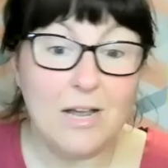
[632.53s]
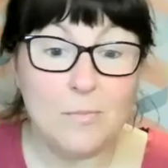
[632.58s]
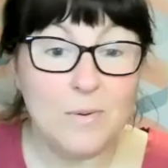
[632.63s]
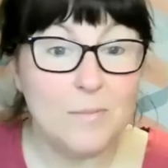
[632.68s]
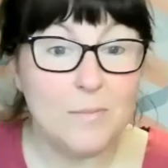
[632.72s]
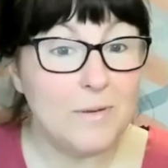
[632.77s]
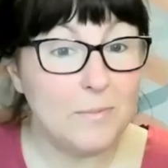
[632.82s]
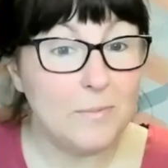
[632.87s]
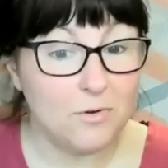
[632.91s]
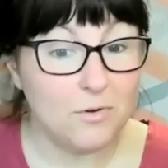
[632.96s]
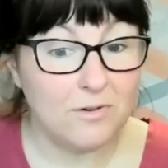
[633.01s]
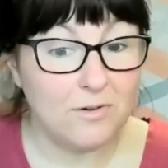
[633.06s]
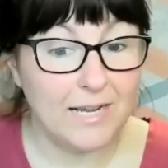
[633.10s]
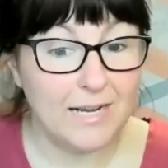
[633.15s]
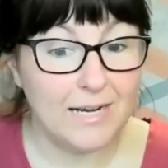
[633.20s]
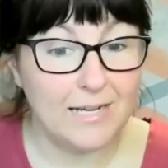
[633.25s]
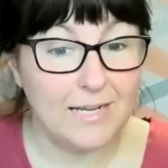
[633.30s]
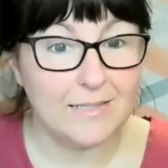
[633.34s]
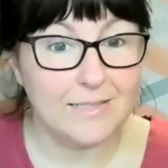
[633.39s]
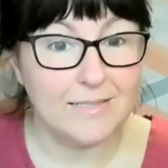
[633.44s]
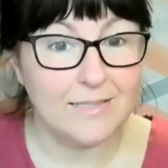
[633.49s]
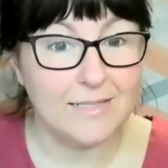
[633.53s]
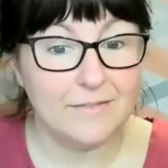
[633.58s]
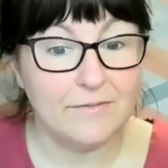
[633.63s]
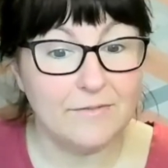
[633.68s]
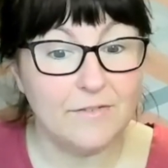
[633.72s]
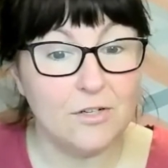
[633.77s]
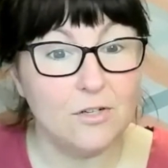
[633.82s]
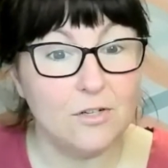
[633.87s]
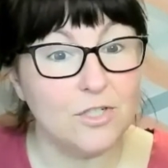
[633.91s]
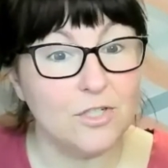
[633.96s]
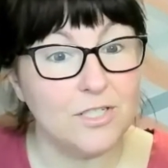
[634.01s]
you're helping people create a legacy
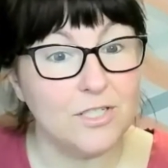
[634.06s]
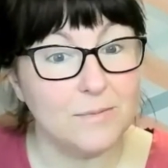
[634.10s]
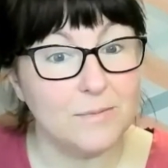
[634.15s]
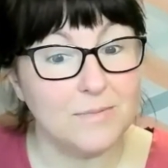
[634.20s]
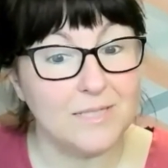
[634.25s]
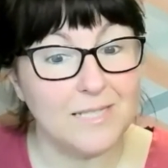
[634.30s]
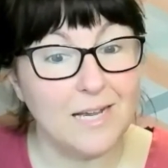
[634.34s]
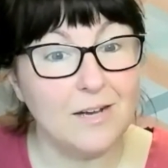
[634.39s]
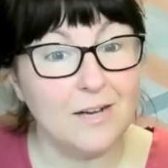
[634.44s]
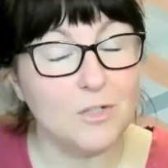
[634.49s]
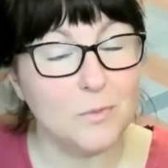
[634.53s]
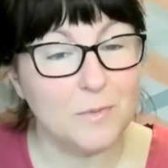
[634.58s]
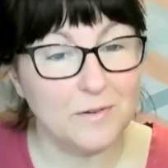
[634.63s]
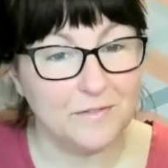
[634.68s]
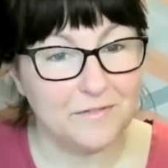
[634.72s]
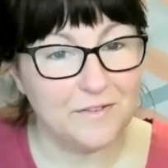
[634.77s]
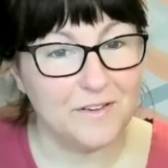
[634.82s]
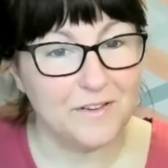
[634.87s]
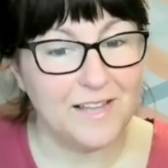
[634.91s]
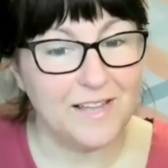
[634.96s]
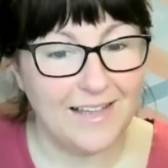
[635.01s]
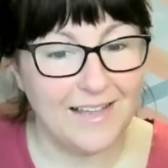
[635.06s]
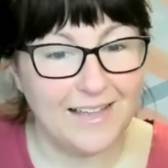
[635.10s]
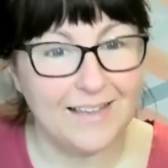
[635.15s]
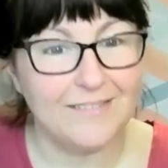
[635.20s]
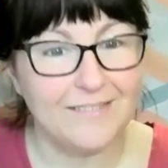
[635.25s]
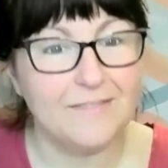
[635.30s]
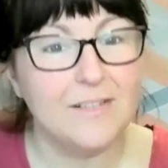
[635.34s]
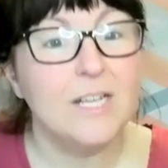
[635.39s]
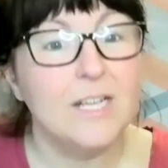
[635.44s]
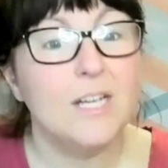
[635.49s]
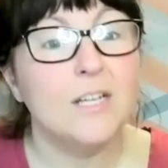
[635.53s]
for not just themselves, but for
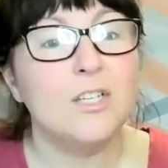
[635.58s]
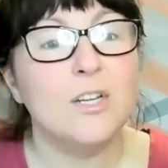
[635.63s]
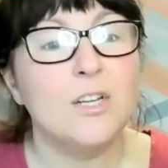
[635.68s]
their